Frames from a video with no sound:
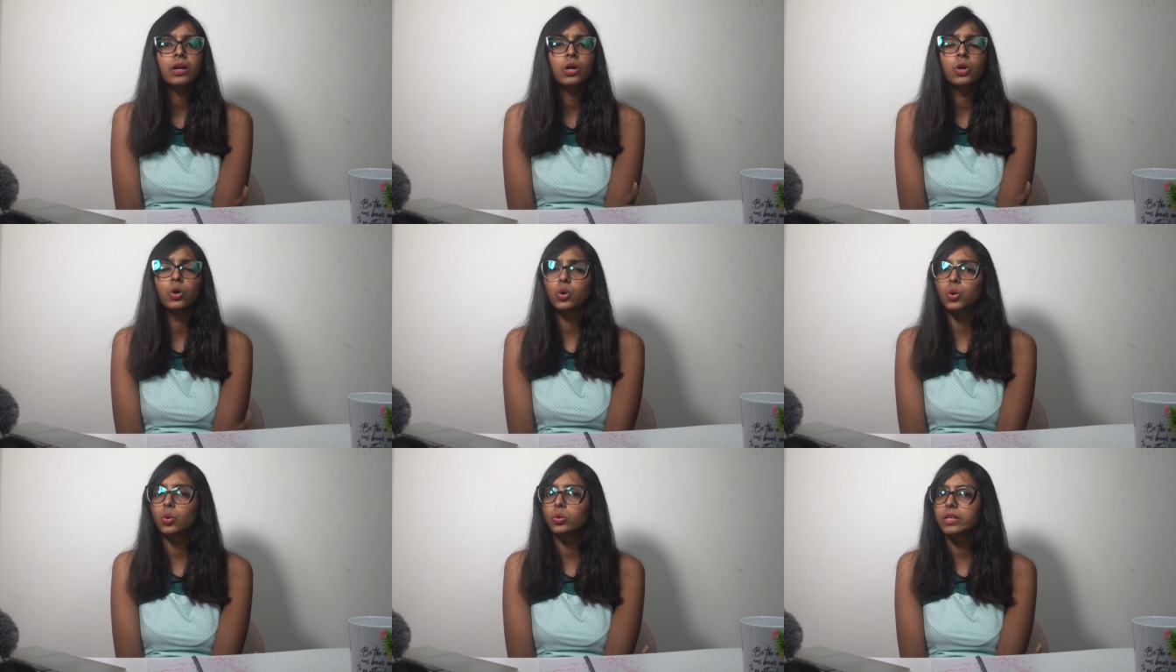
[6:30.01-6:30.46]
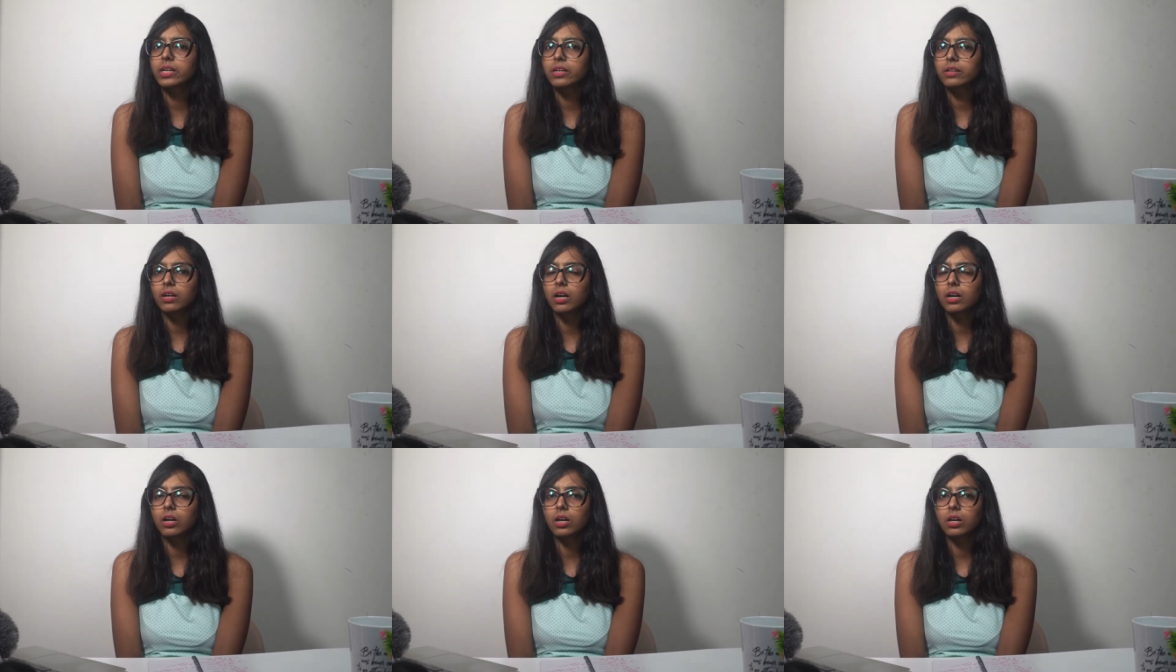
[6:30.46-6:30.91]
grow
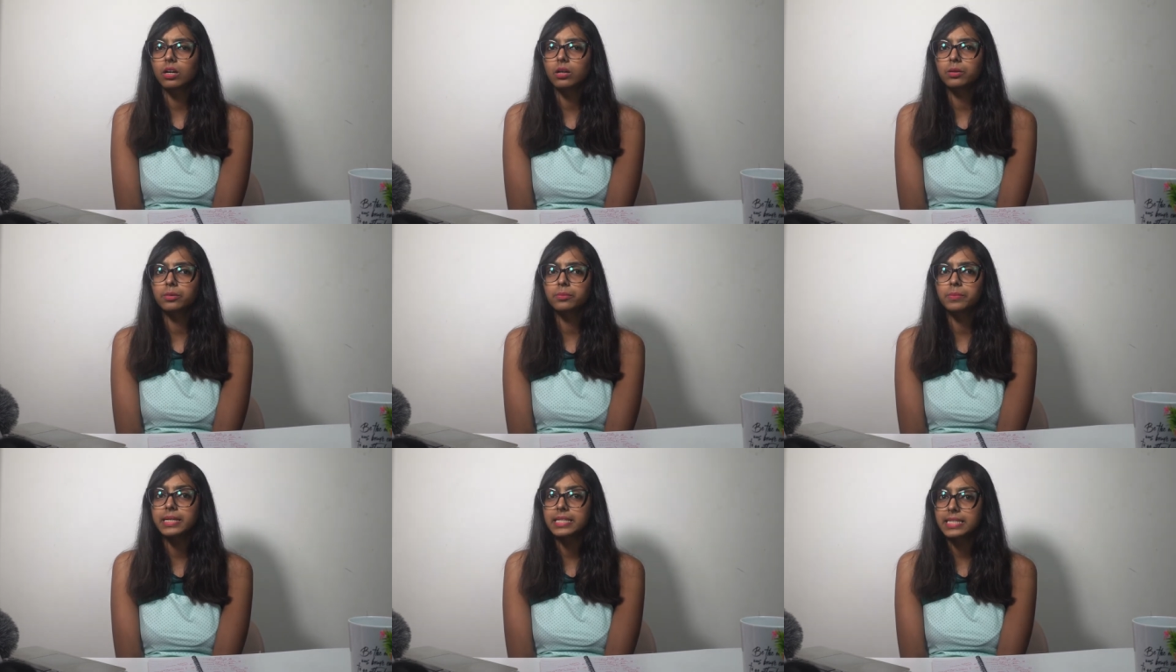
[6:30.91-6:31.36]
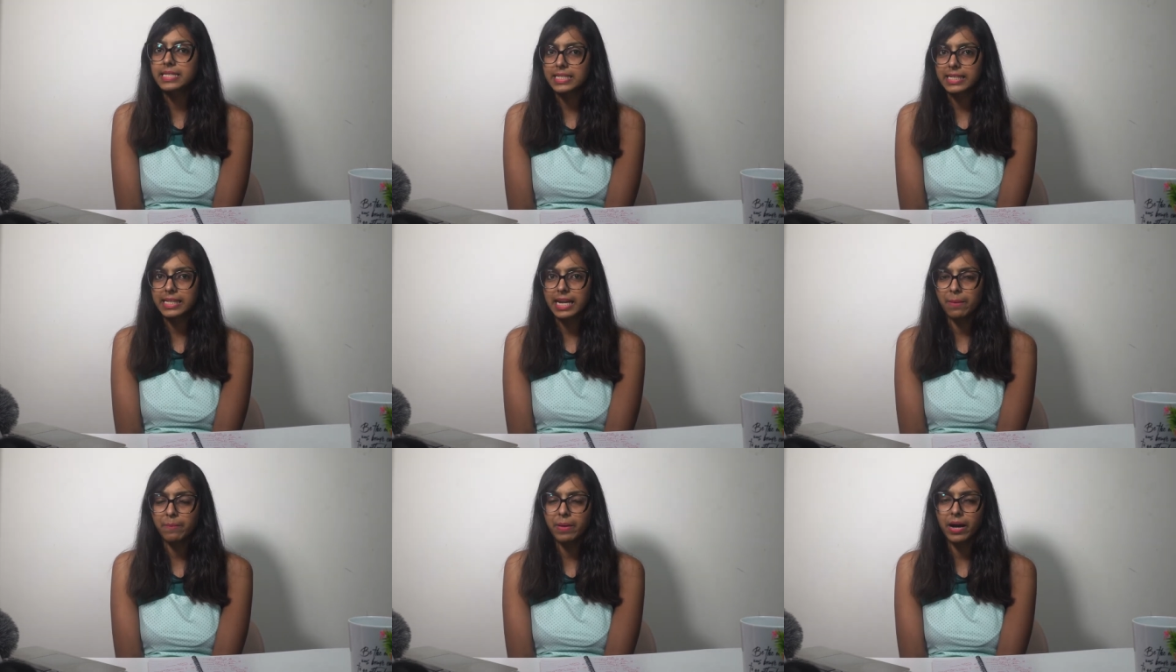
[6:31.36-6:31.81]
their uh,
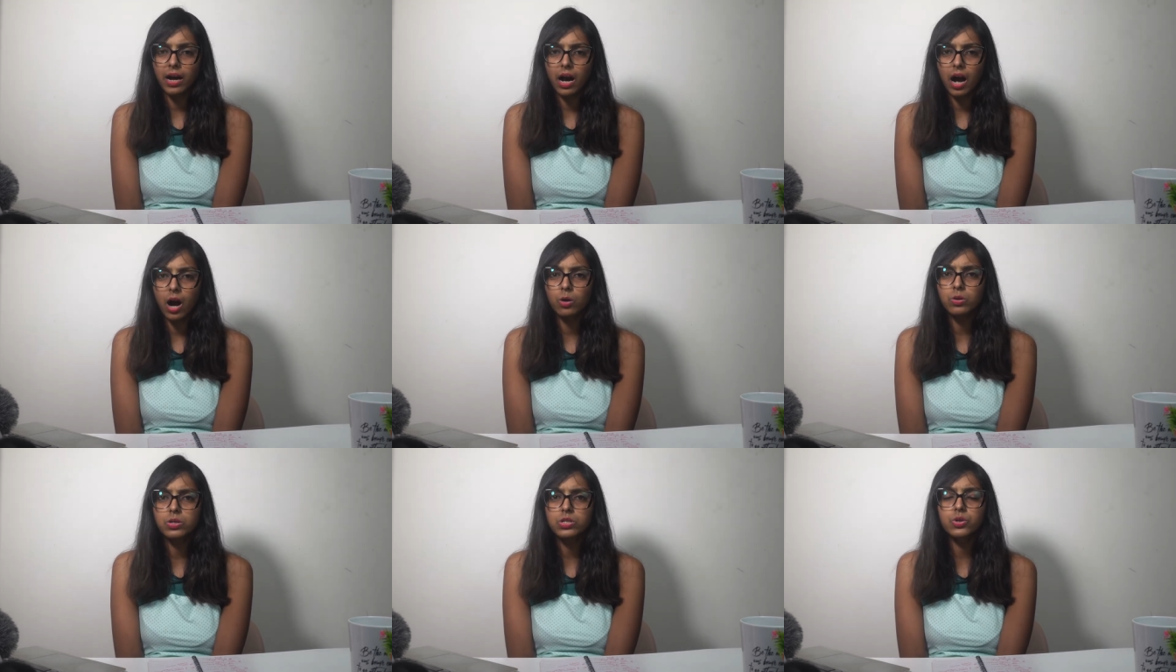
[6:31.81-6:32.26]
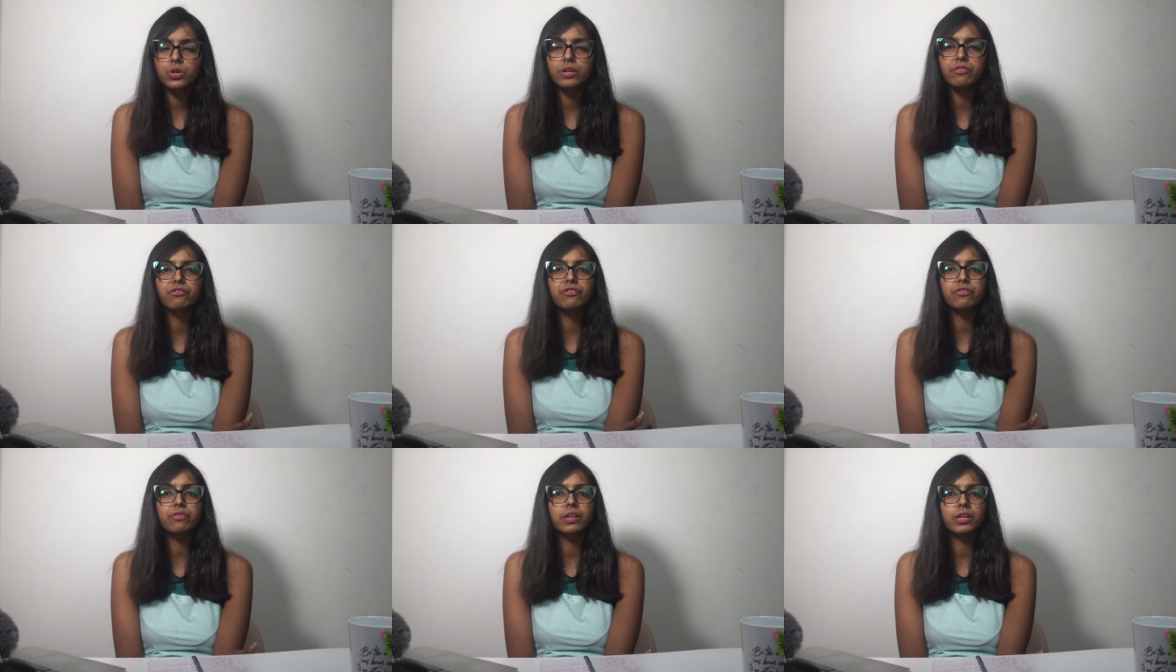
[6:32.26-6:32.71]
Instagram account. So
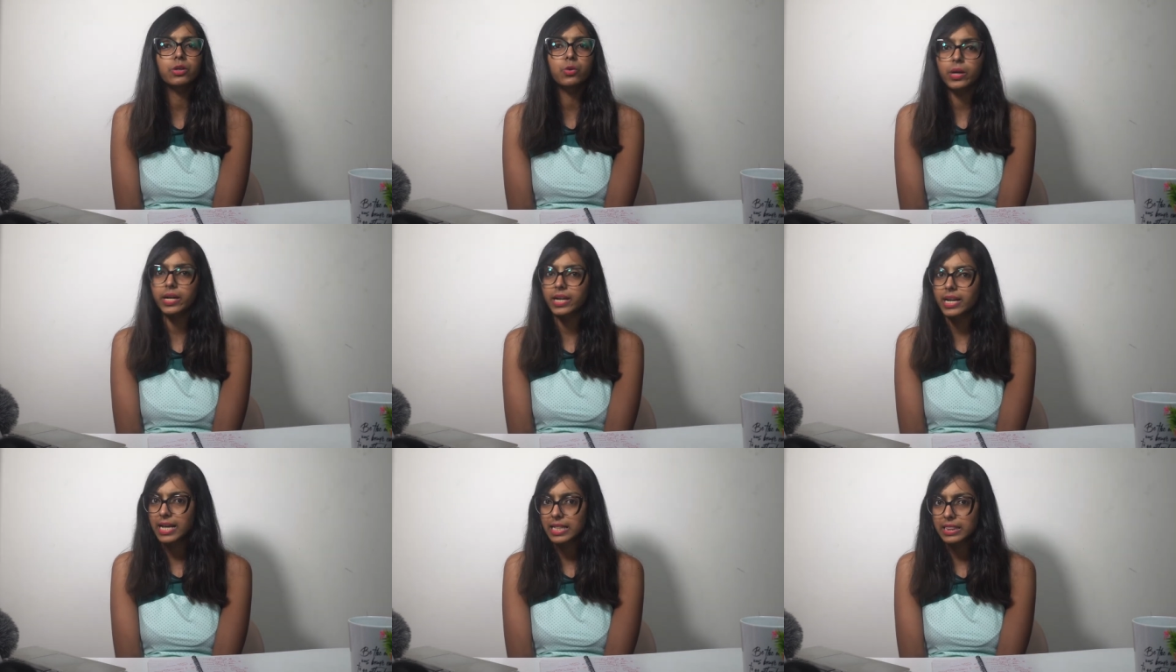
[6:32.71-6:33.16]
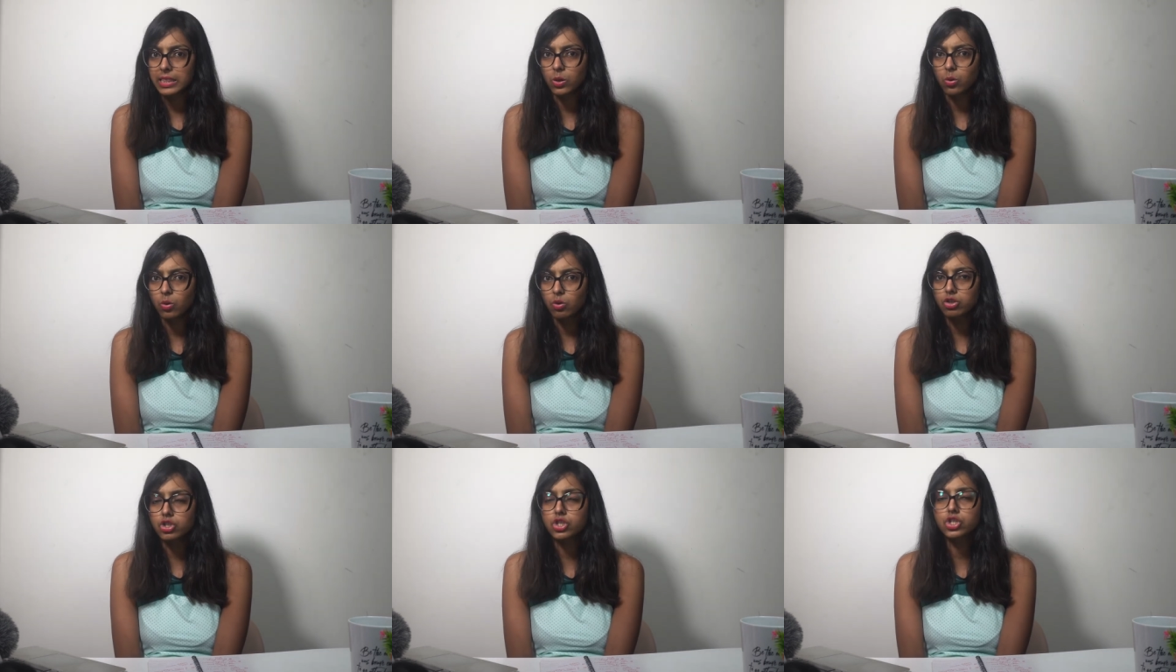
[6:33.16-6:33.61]
if you are a health
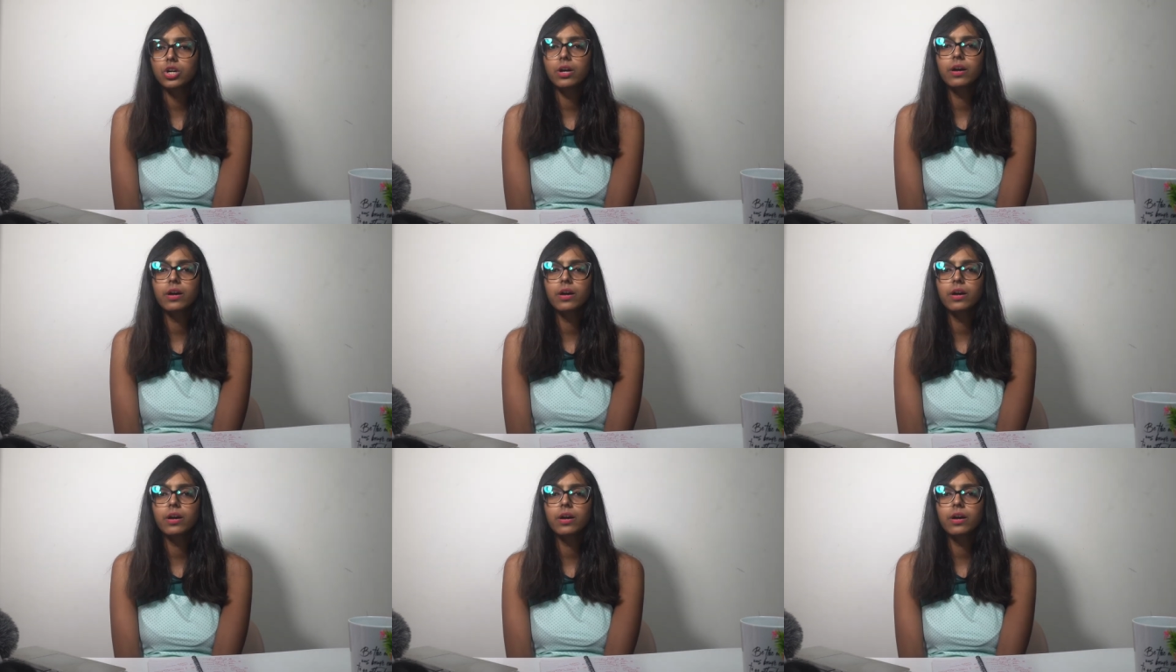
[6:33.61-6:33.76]
coach,